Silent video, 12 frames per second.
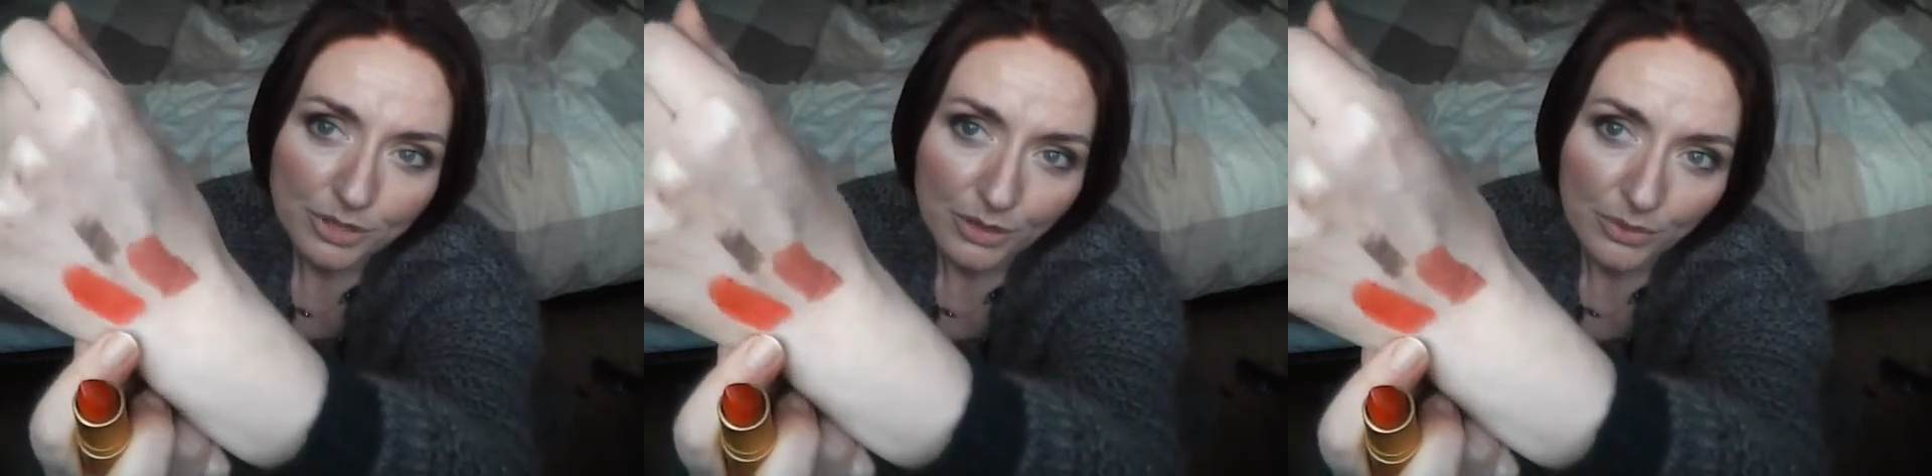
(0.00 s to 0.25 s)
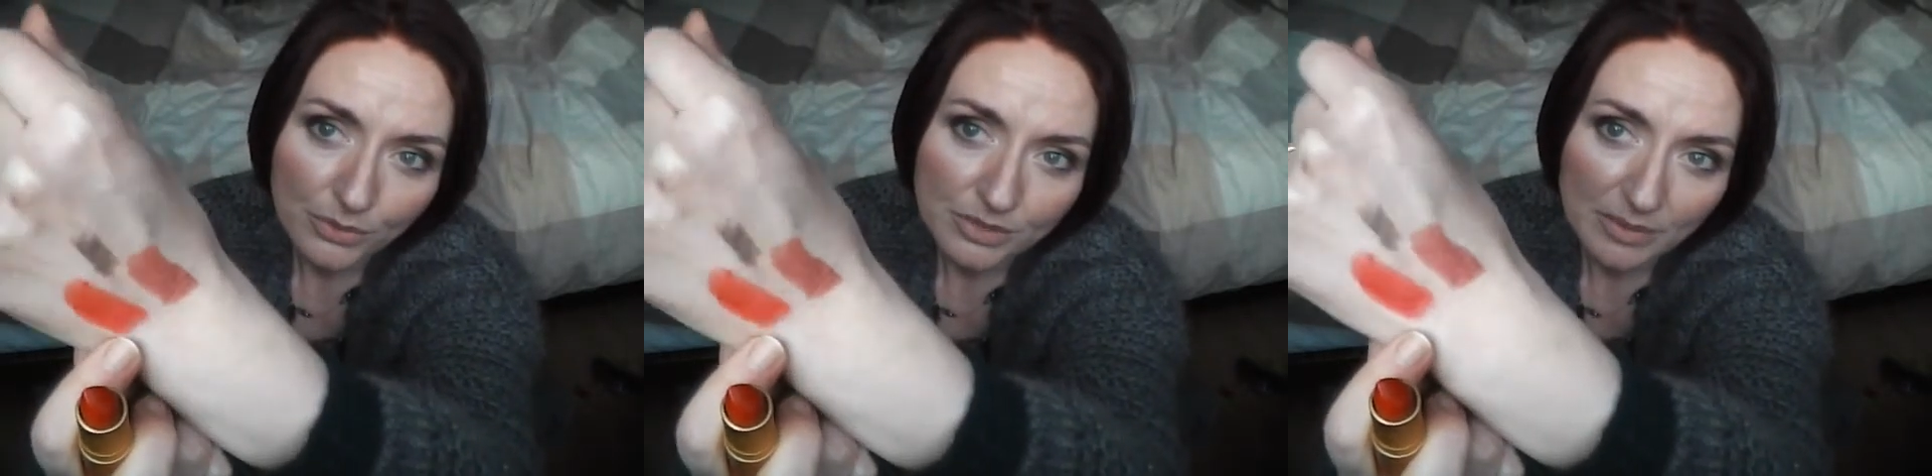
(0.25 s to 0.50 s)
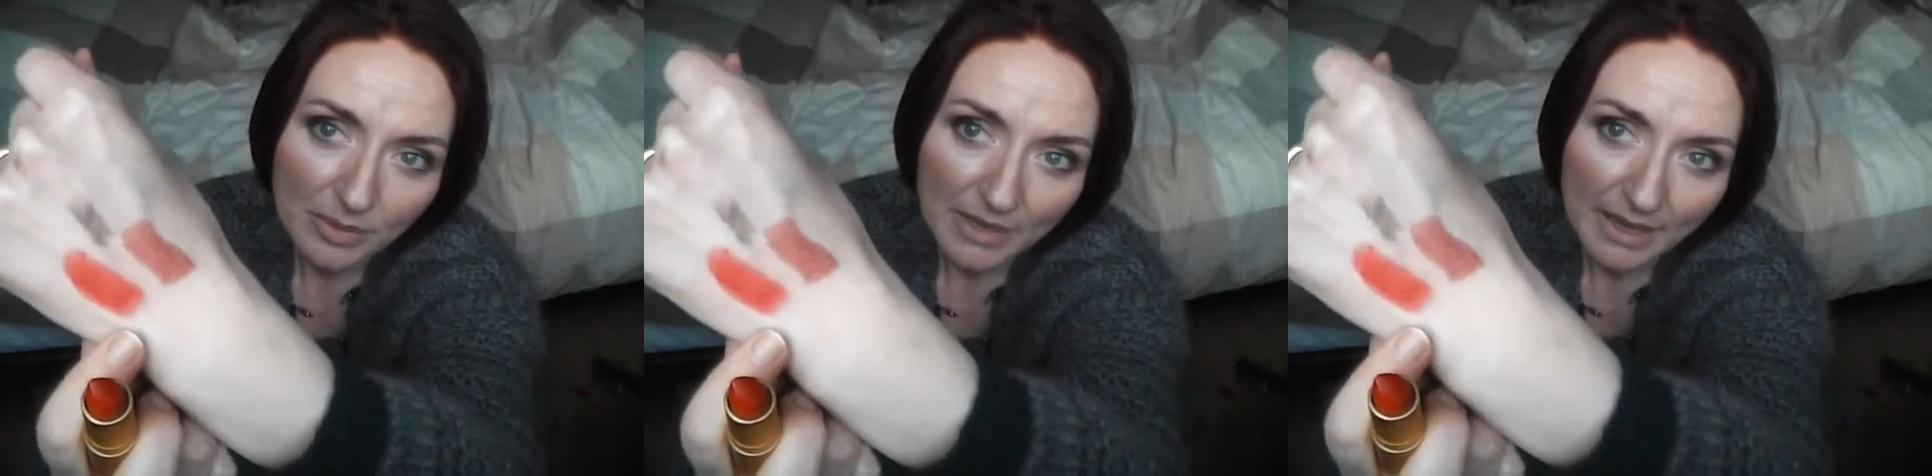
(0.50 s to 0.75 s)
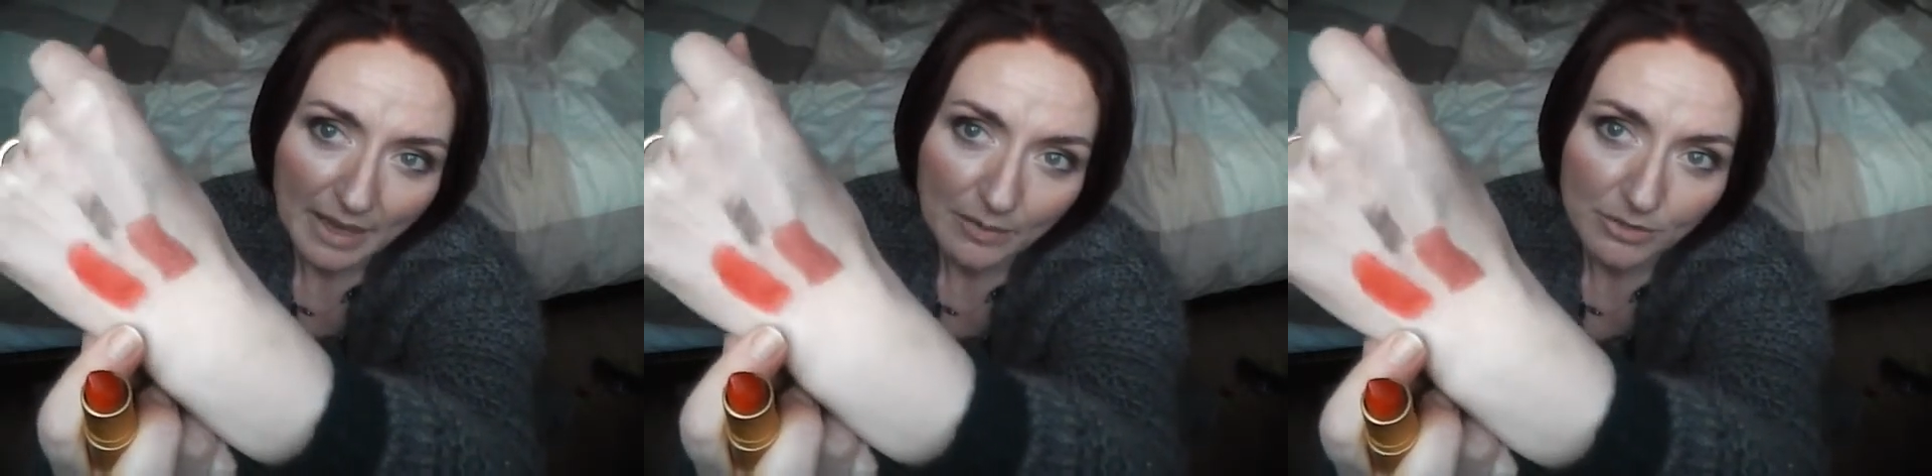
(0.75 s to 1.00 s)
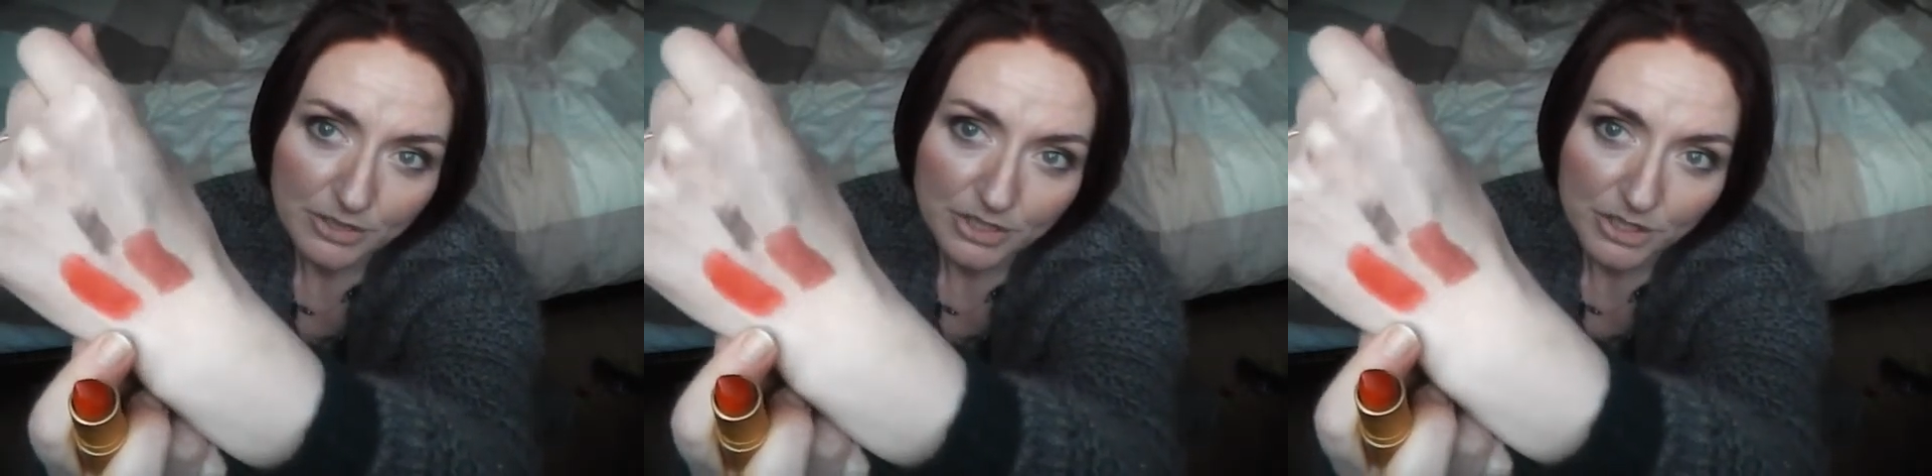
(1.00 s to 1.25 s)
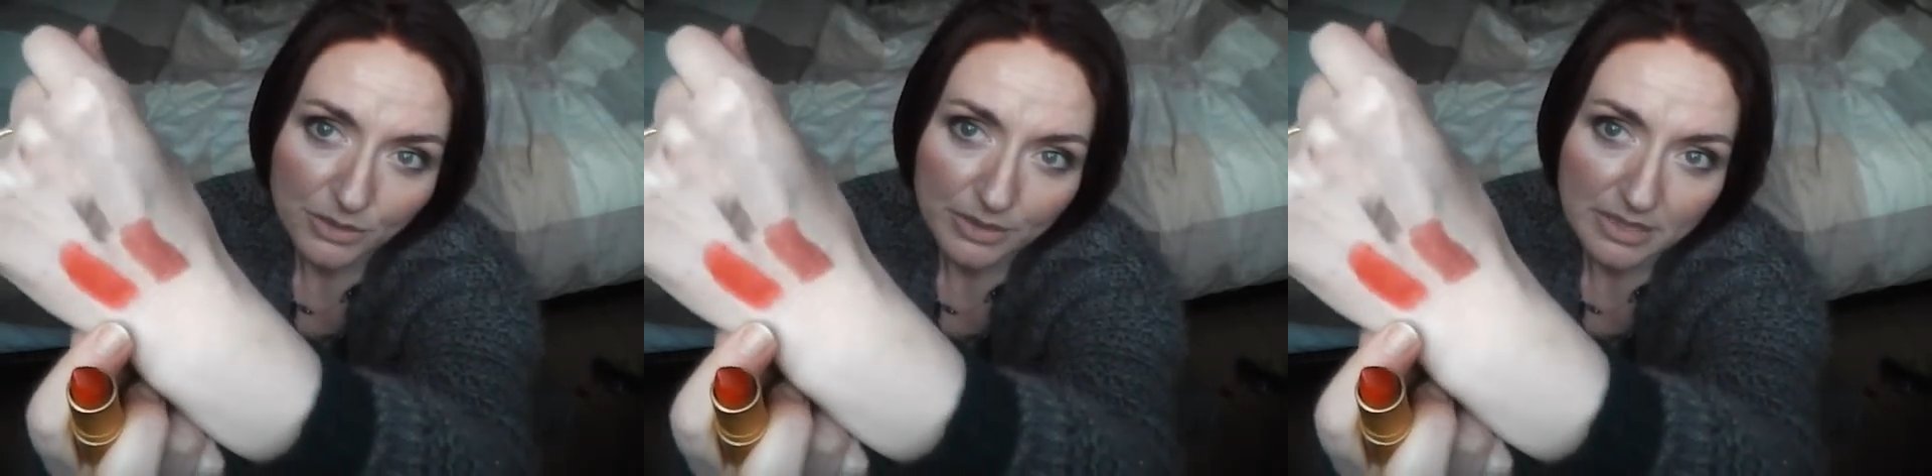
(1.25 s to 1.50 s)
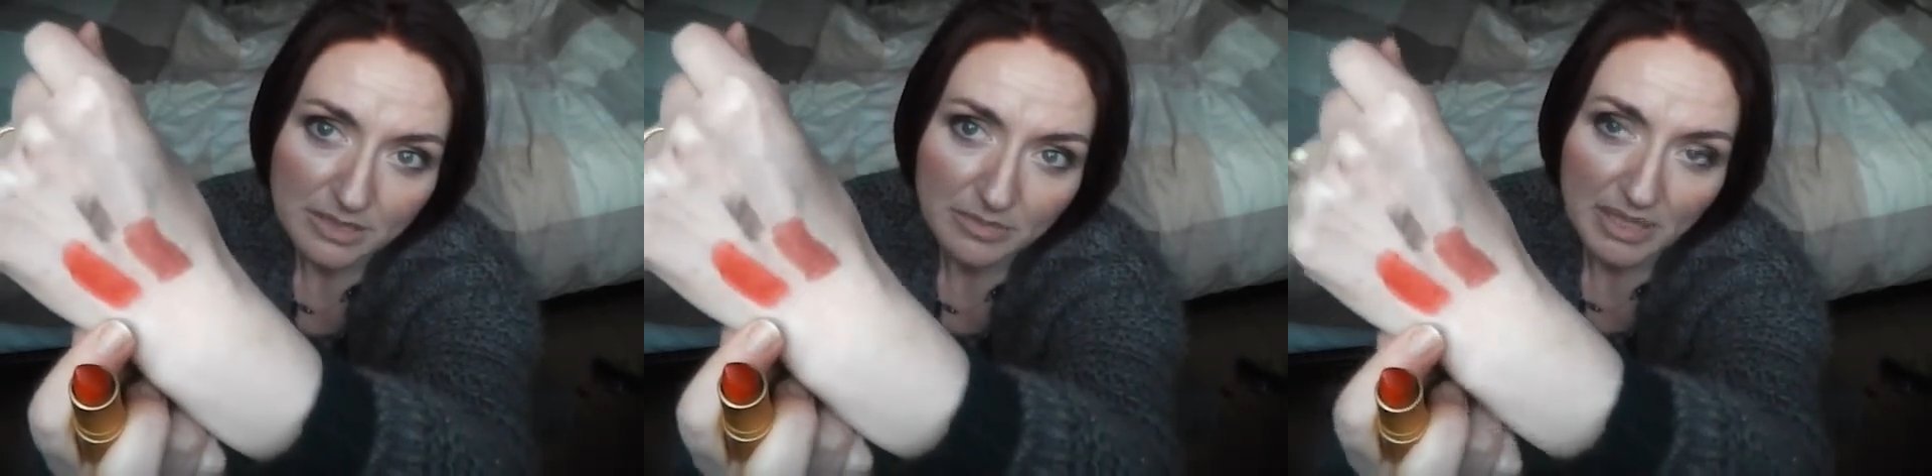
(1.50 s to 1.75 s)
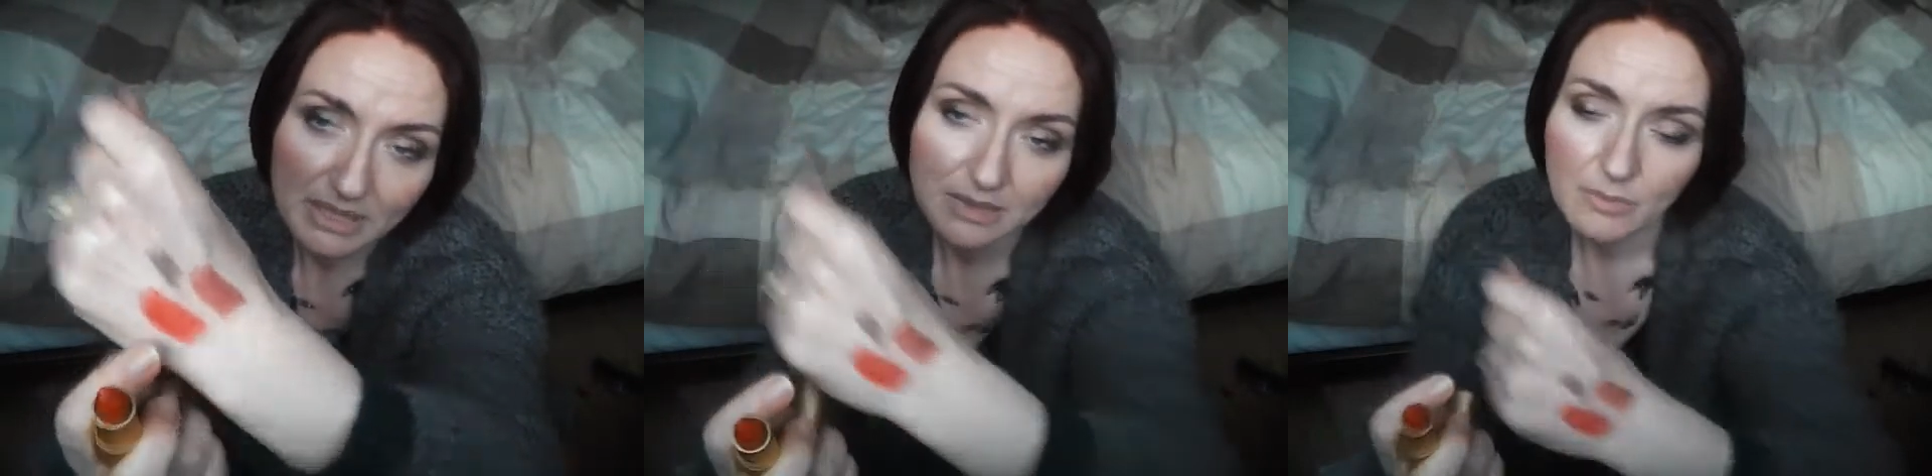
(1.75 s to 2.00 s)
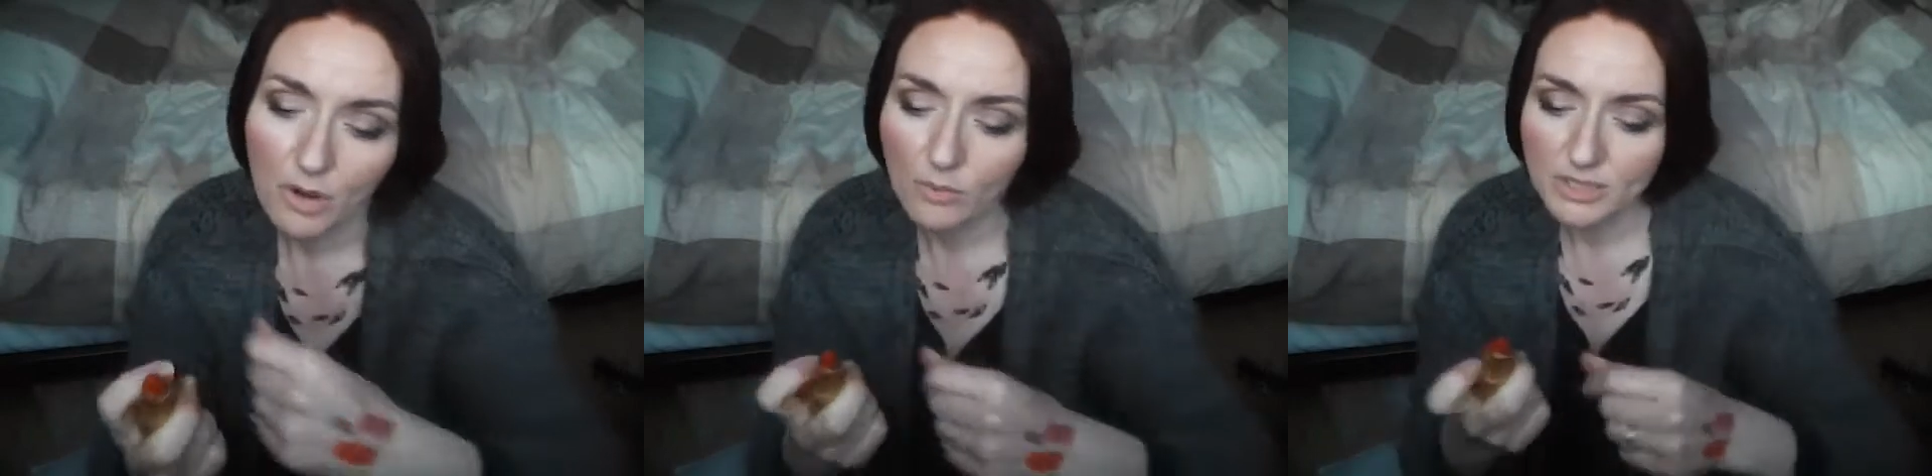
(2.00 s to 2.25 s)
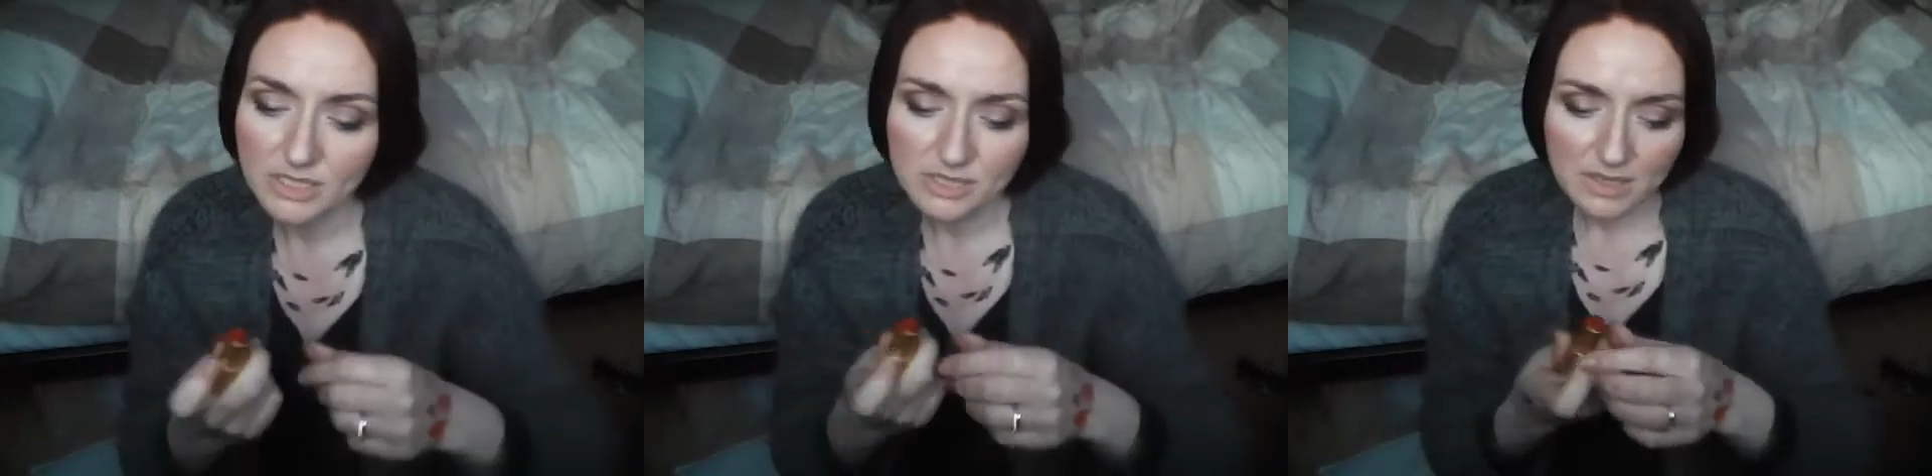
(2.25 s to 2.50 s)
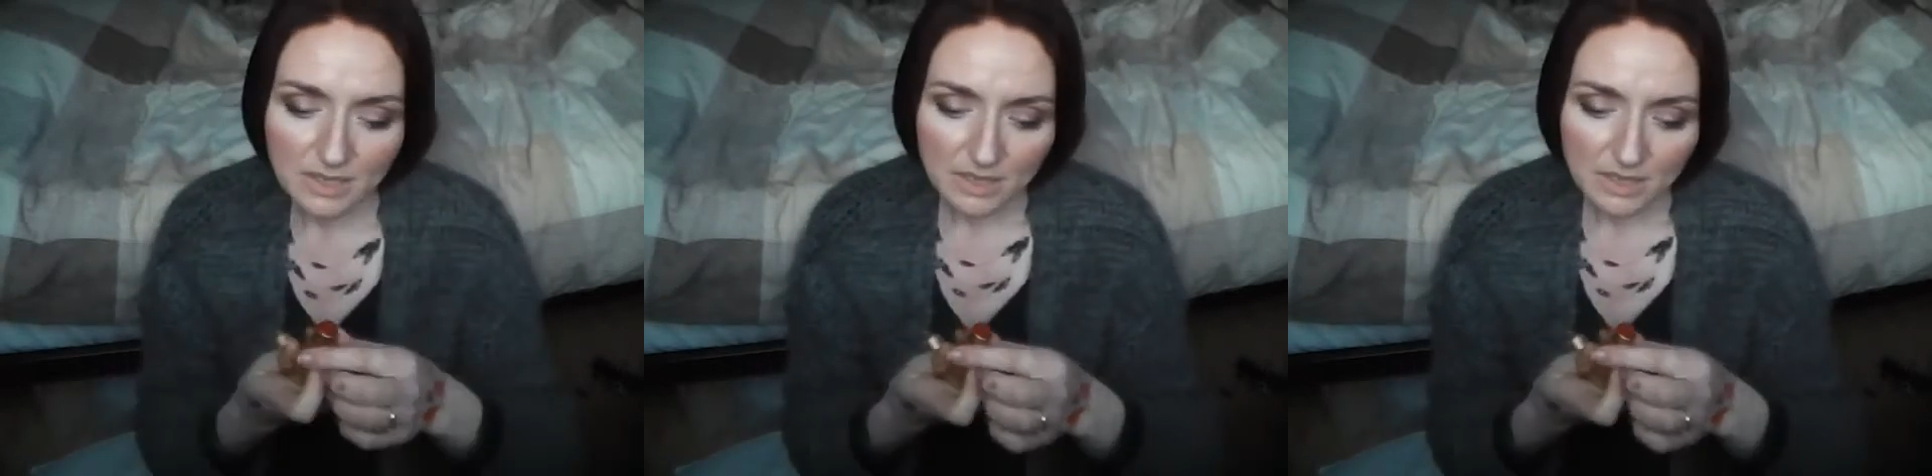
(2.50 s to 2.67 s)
toned than my camera is showing it to me at the moment.